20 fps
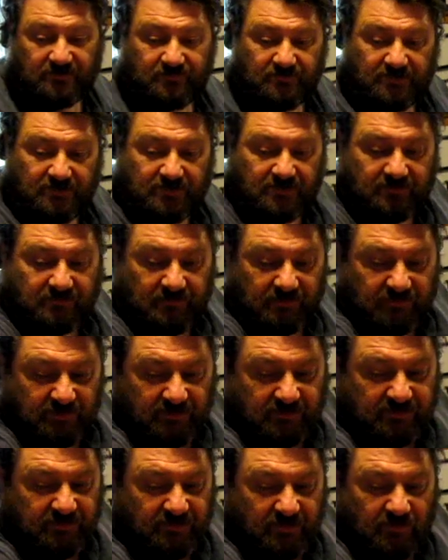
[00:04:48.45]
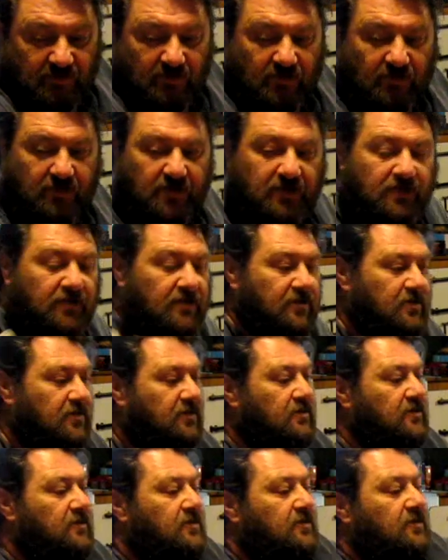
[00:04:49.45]
me it's, it's so high.
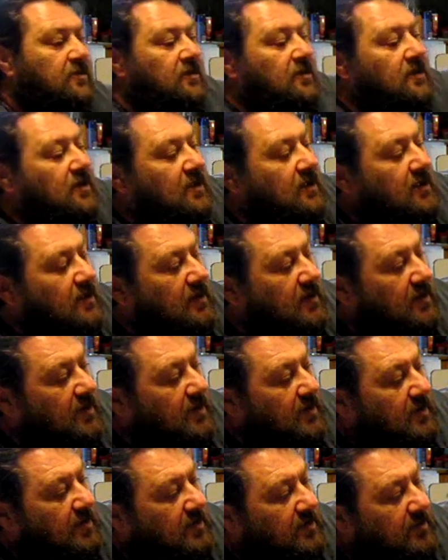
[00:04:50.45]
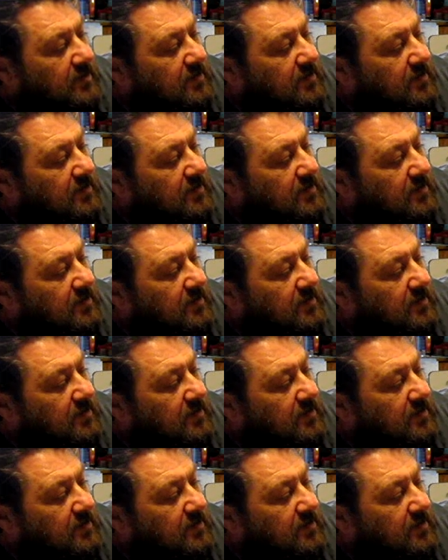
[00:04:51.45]
Uh,